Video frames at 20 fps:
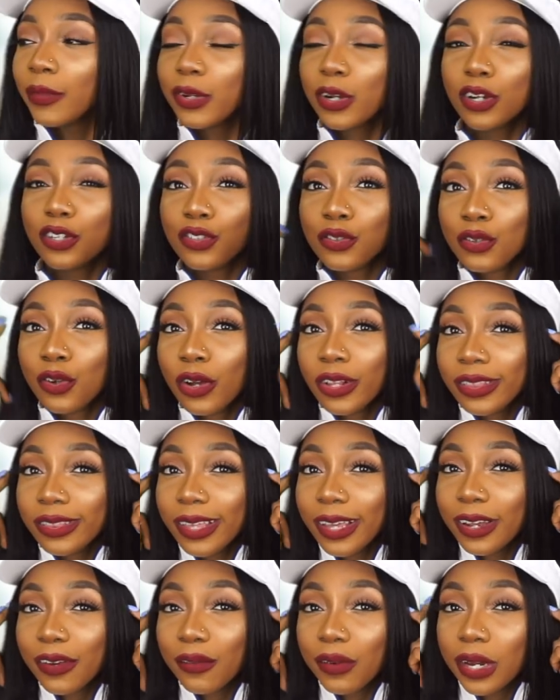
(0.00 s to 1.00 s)
Because you don't
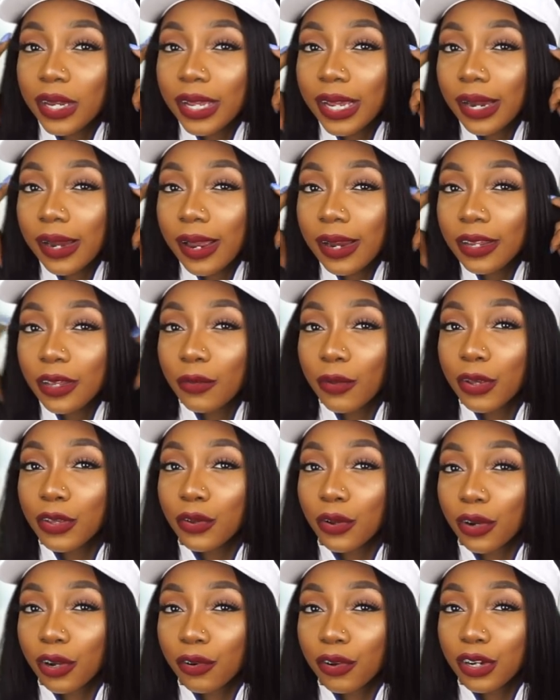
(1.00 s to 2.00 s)
think really clearly when
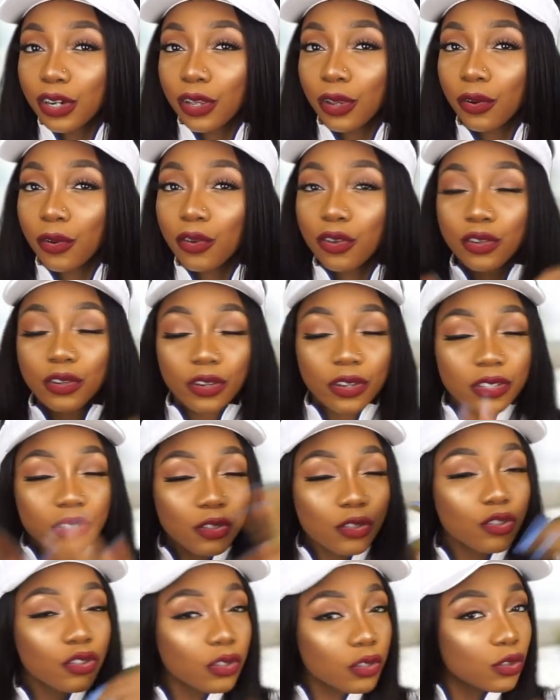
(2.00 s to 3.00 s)
you're reading, you know, you just
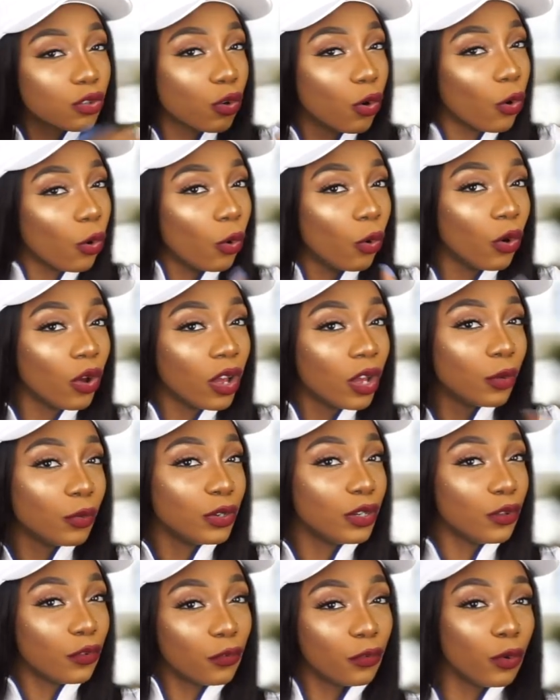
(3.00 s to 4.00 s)
you just go
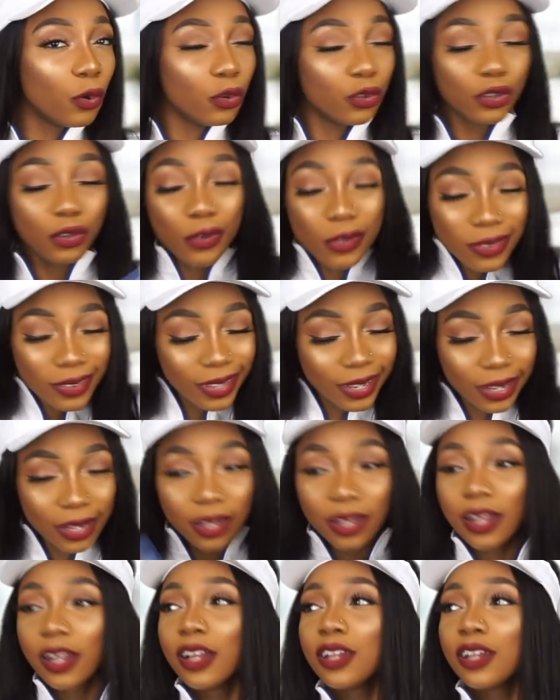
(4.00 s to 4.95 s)
with the flow, you don't think.